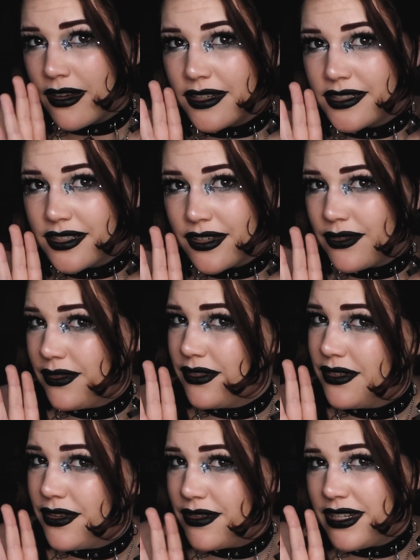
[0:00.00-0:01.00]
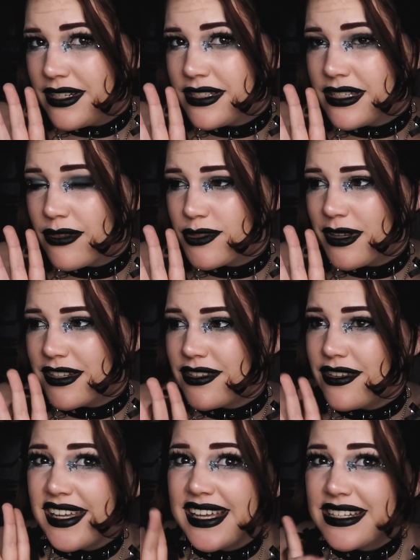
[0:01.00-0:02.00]
Also, no need to
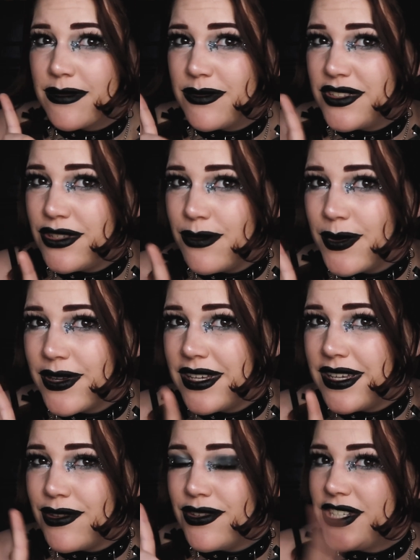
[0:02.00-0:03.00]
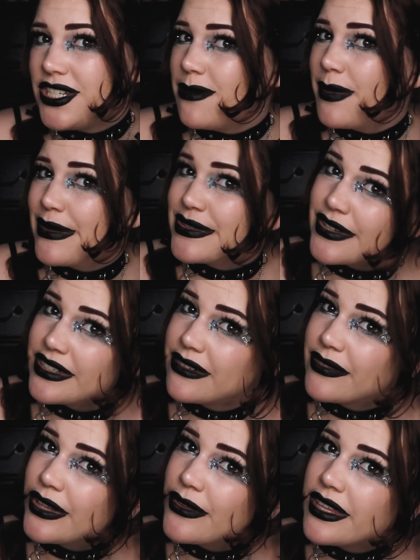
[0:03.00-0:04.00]
self-sponsor. You can some super cute cheap
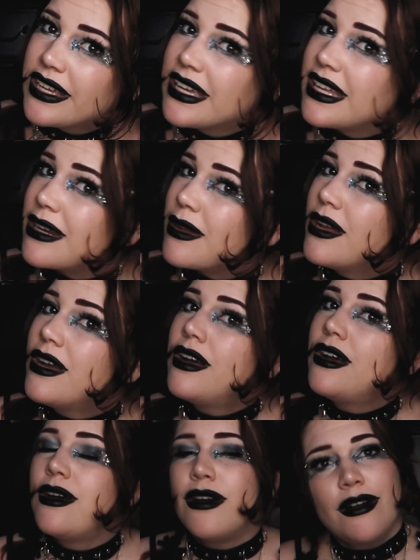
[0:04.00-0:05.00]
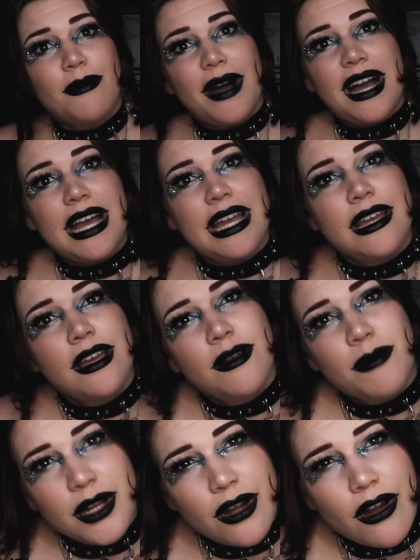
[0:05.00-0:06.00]
alternative clothing in my
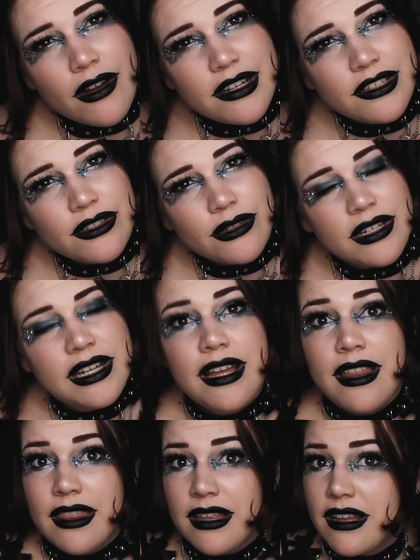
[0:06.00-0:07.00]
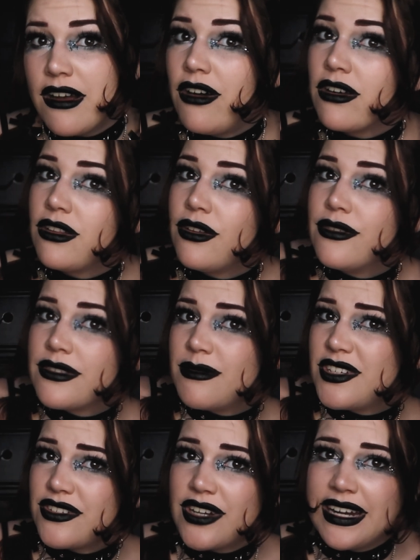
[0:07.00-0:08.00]
Mercari store. All clothes
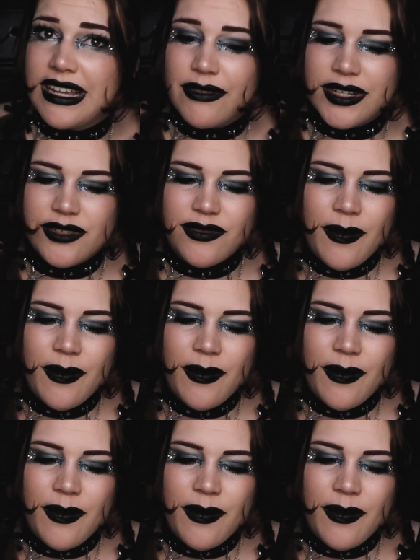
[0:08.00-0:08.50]
I'm just trying to get rid of.